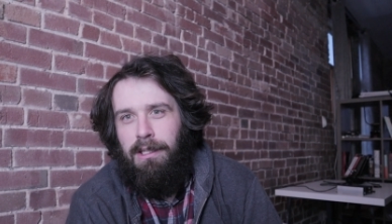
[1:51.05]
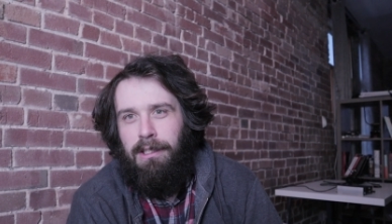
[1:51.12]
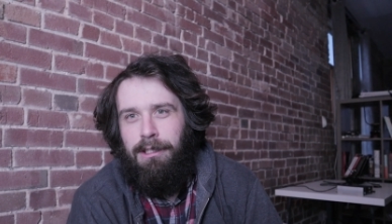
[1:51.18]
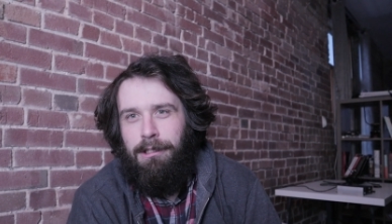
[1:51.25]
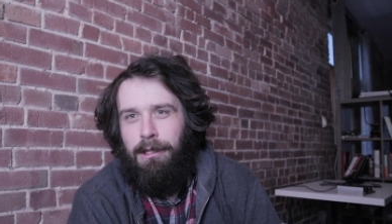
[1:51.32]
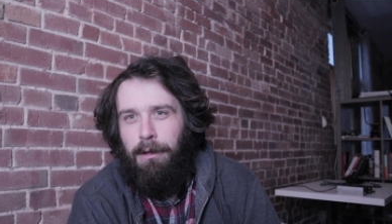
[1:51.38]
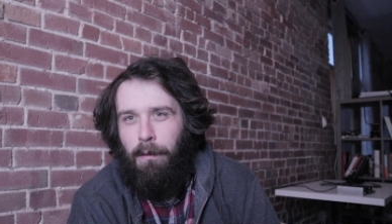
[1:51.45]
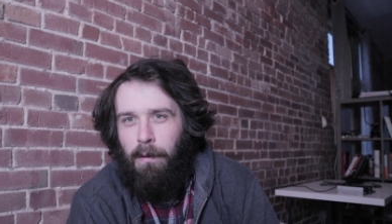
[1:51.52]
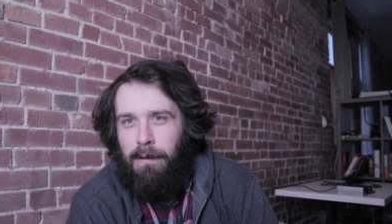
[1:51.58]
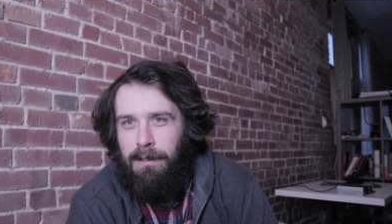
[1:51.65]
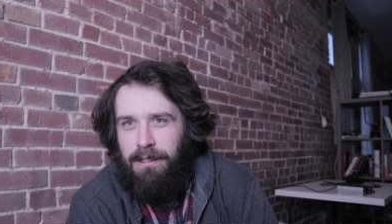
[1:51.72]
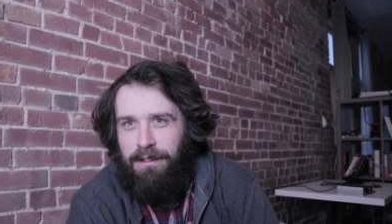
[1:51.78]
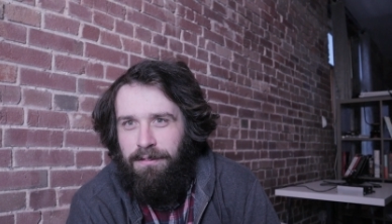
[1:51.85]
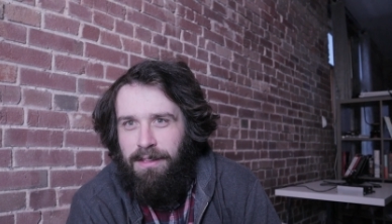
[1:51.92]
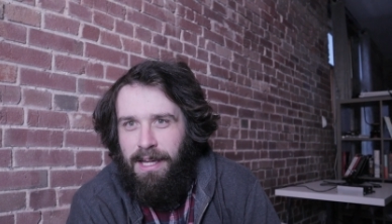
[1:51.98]
you know,
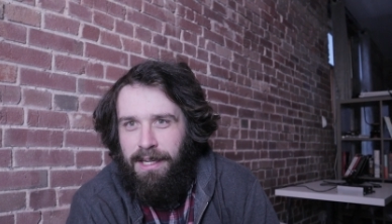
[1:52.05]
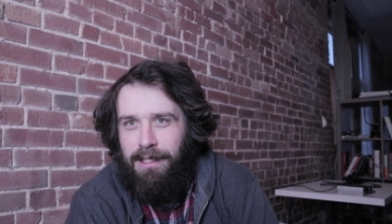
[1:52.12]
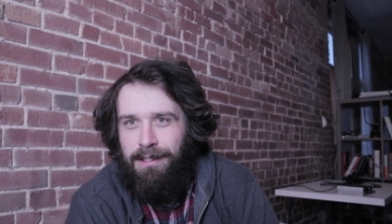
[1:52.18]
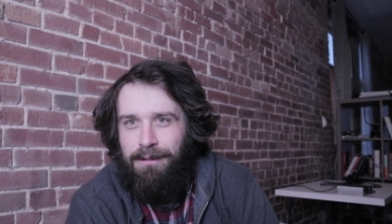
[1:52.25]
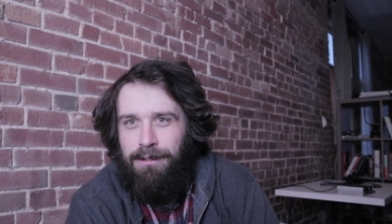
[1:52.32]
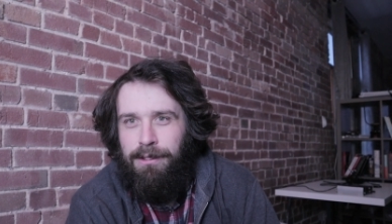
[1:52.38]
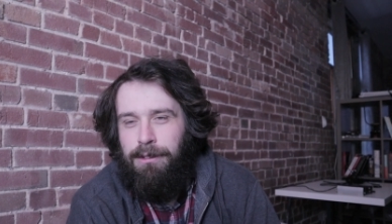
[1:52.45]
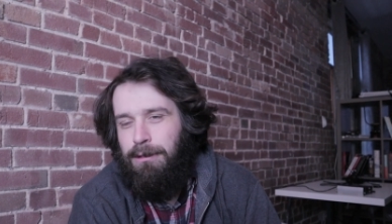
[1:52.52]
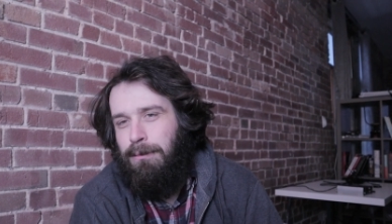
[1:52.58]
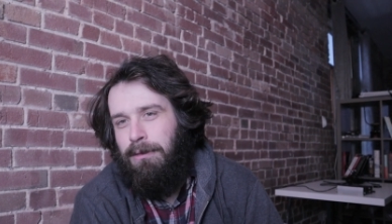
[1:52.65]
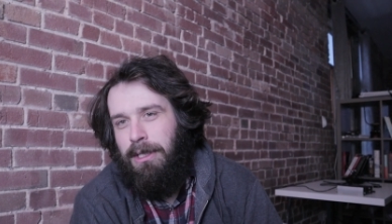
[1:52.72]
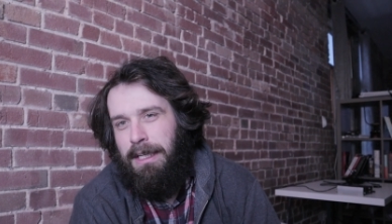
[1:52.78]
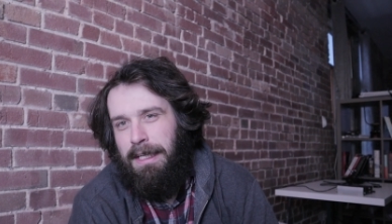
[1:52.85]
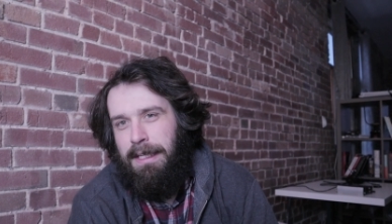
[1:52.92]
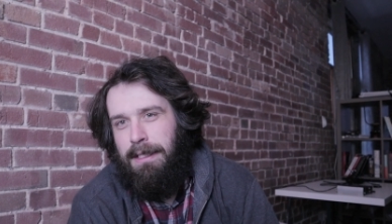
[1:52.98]
live that YouTube
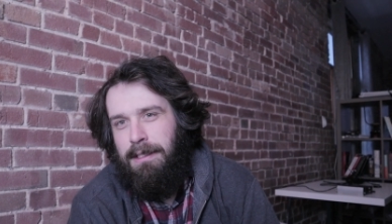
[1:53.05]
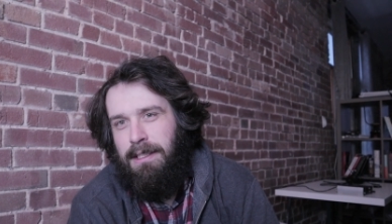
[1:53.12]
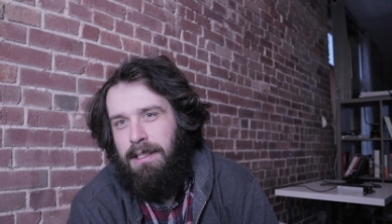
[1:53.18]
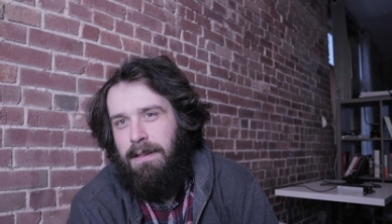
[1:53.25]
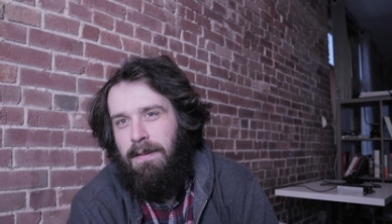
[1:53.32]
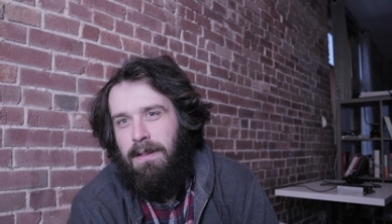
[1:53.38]
grind.